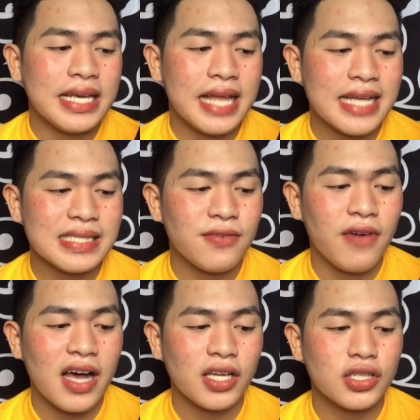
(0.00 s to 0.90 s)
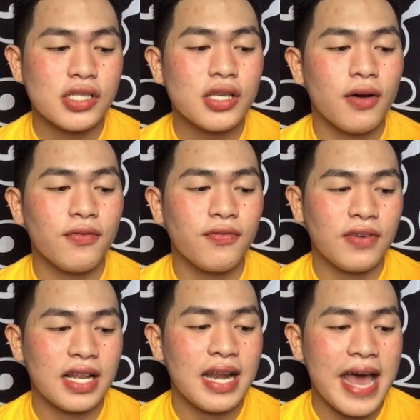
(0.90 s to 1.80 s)
It has the functions of
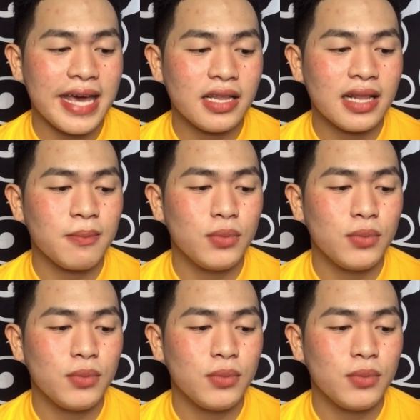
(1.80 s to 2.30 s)
feel light,